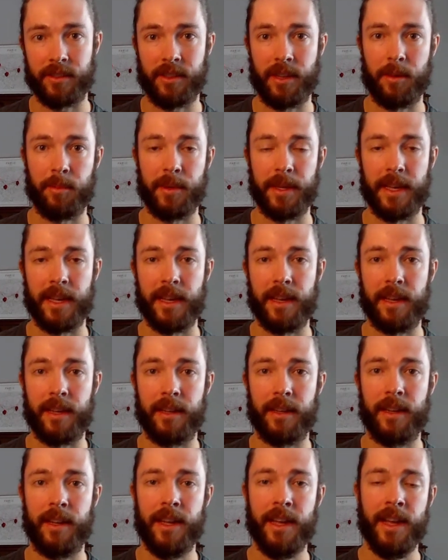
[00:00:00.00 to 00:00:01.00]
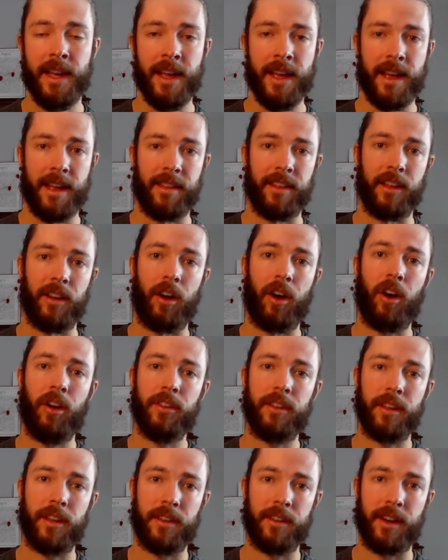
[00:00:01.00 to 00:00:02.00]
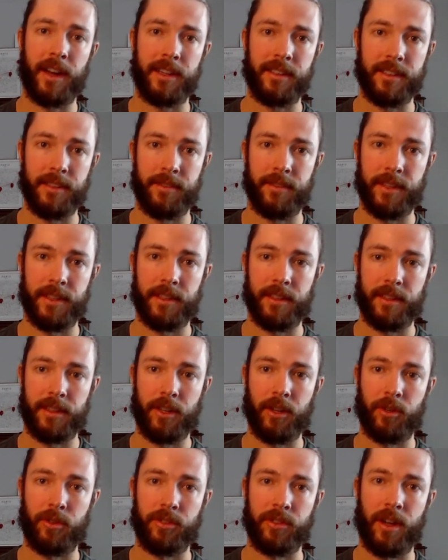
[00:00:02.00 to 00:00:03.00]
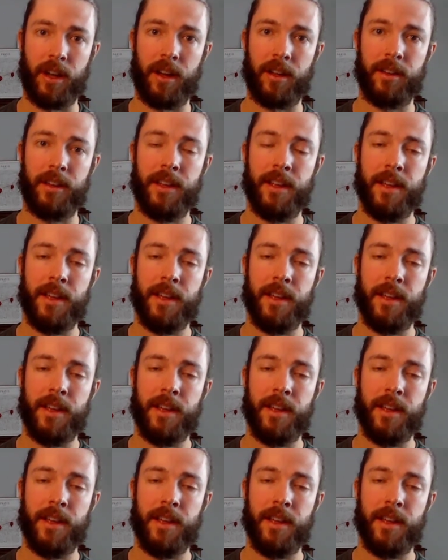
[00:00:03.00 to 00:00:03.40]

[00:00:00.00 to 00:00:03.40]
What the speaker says: coming in, and then all the other activity that goes on,